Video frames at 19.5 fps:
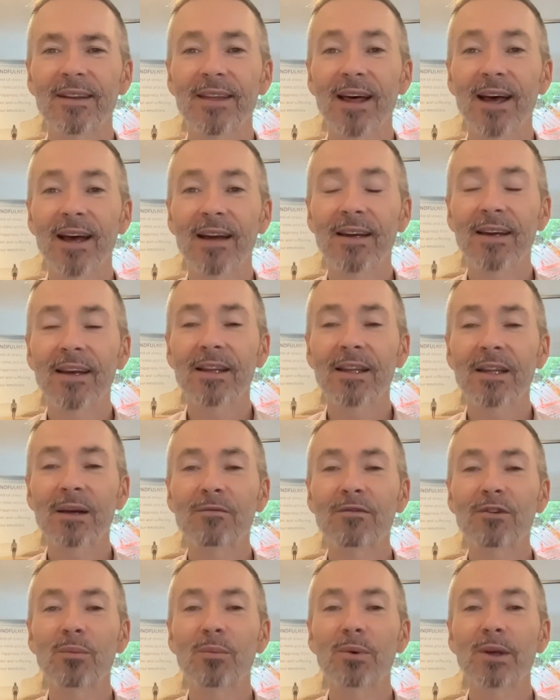thanking them
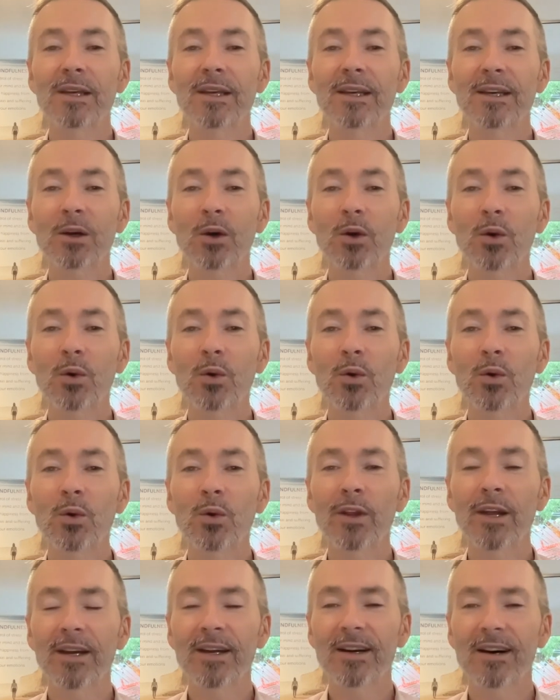for being who they